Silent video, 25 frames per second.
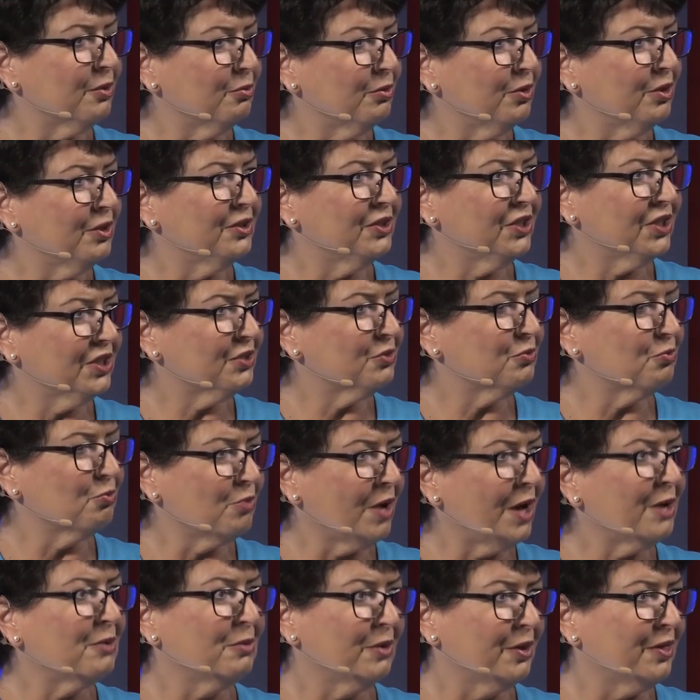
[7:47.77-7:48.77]
that will just
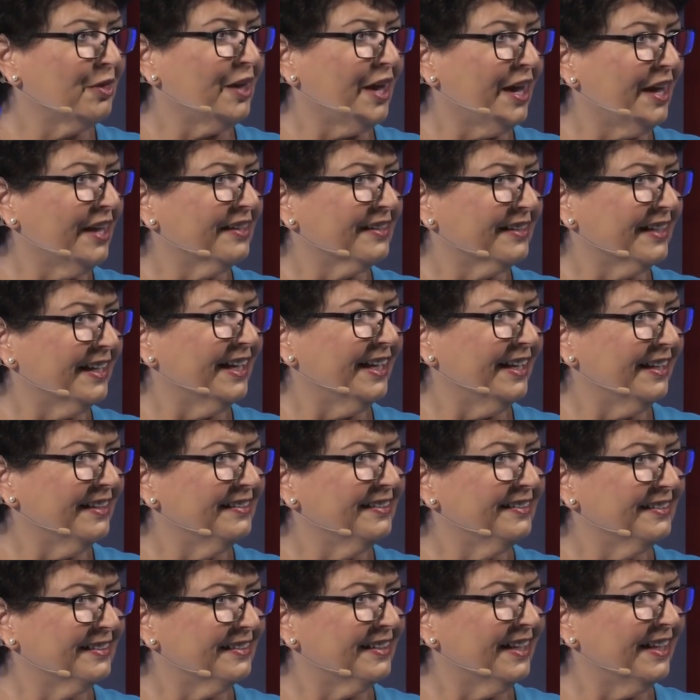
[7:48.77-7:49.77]
run with that
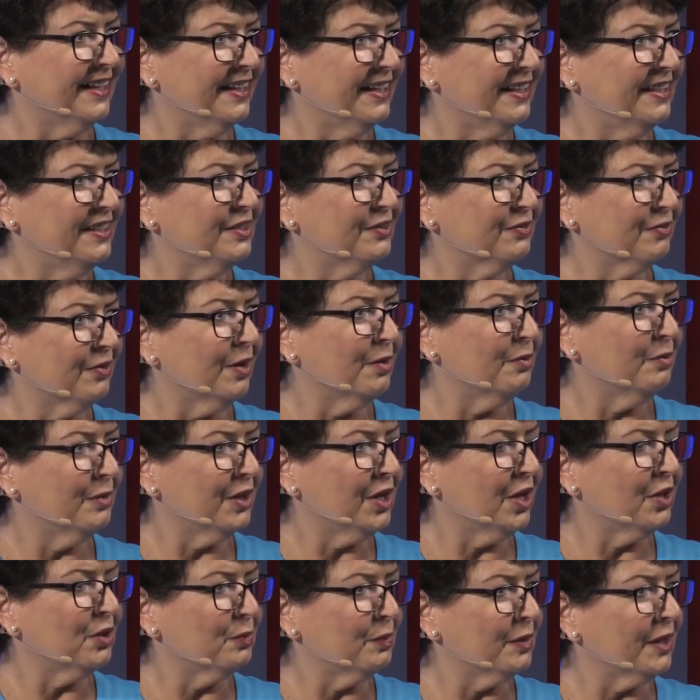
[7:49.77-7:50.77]
and say he's from
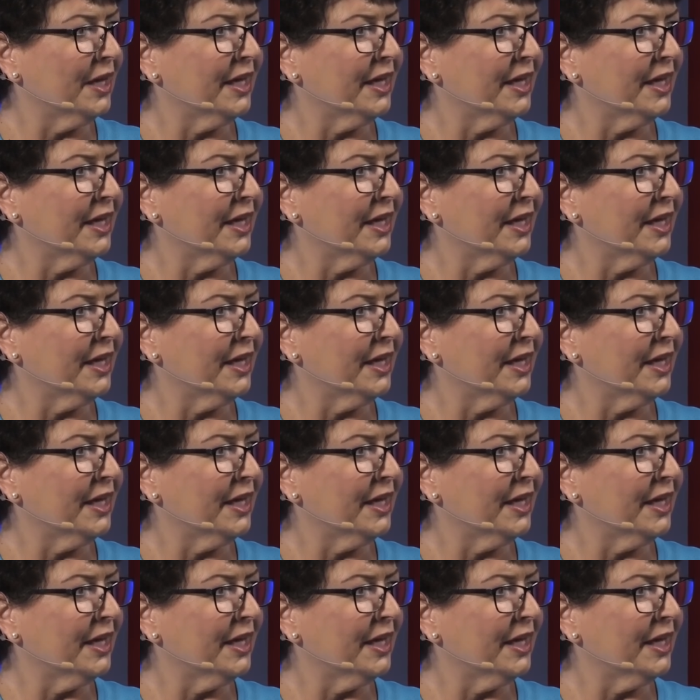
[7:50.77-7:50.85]
another